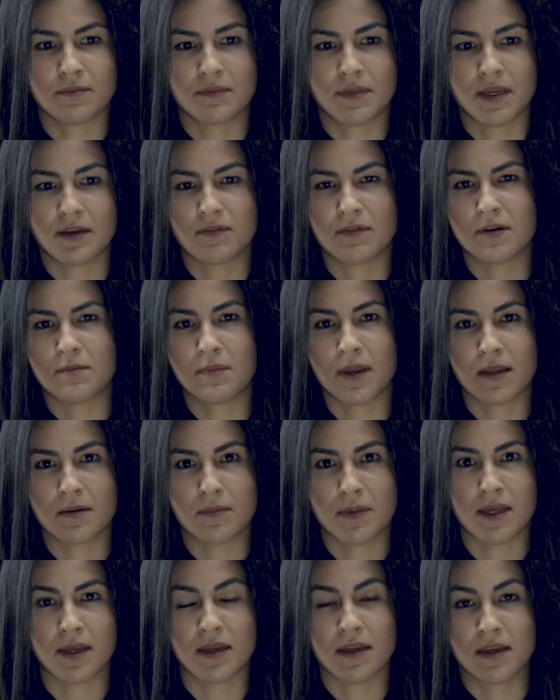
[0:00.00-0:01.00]
Even made
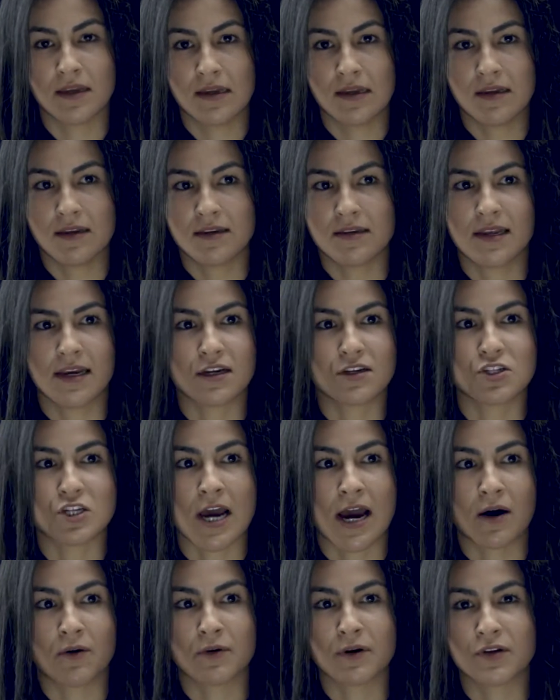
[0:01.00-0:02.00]
me take a
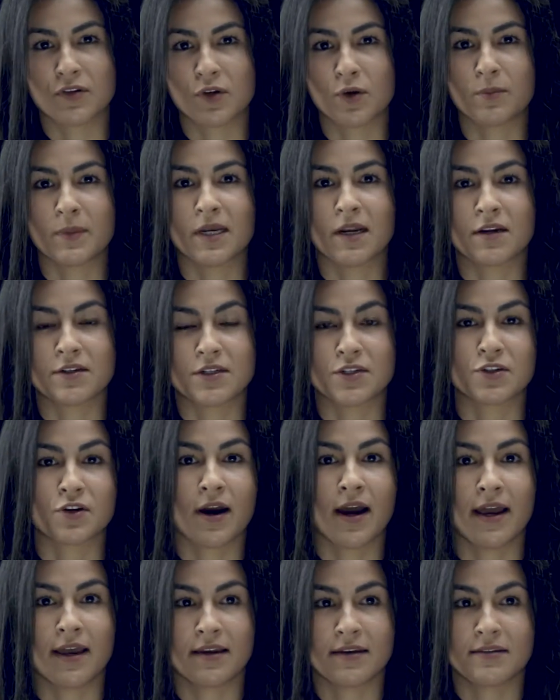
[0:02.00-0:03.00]
shower and told me not to
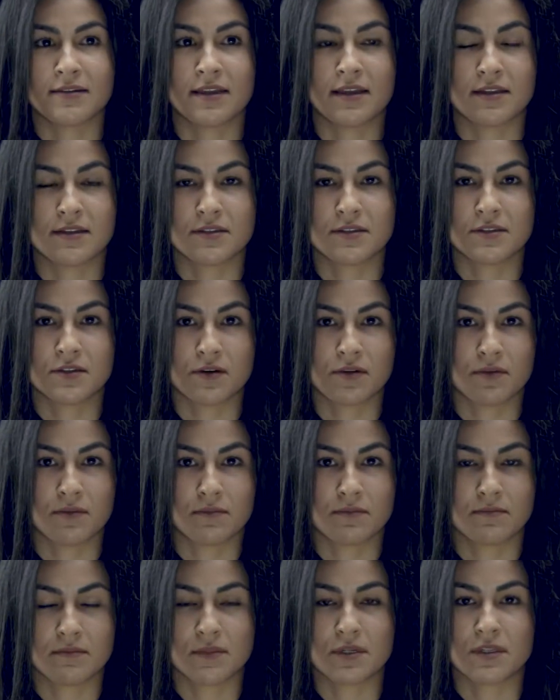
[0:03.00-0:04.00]
dry, and
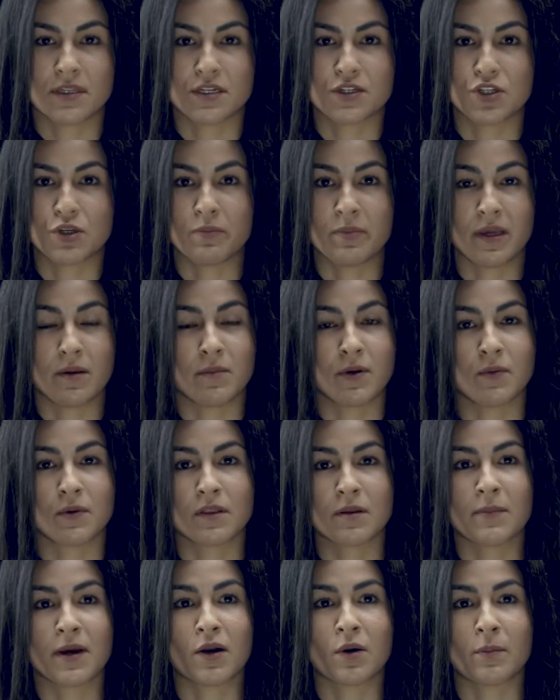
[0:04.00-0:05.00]
then she beat me with
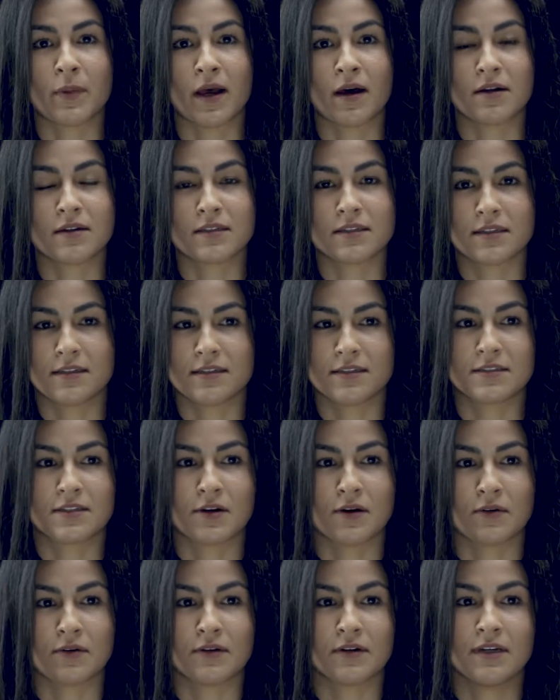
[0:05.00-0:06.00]
the metal belt, and
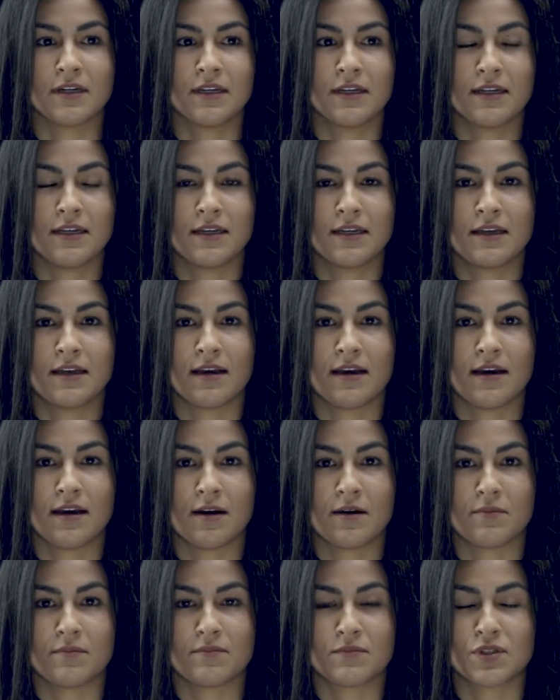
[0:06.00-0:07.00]
so
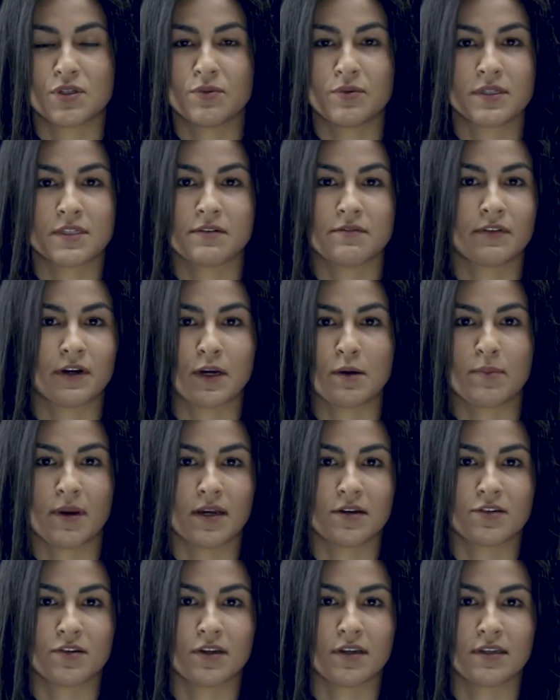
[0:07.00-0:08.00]
she wasn't very
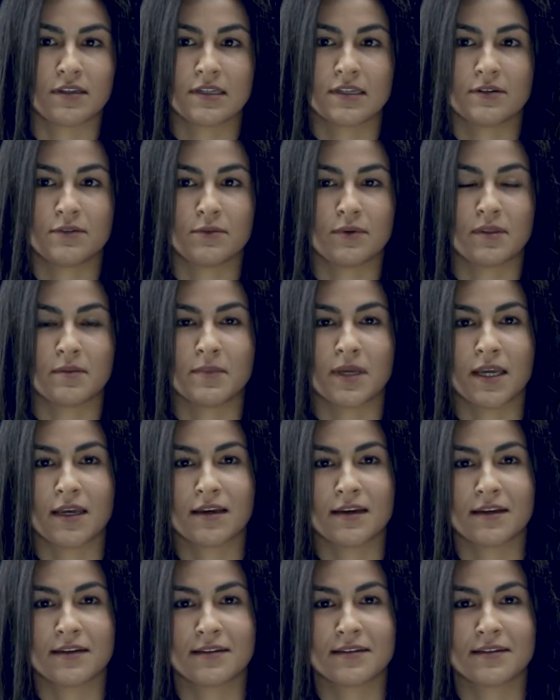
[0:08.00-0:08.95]
patient with me.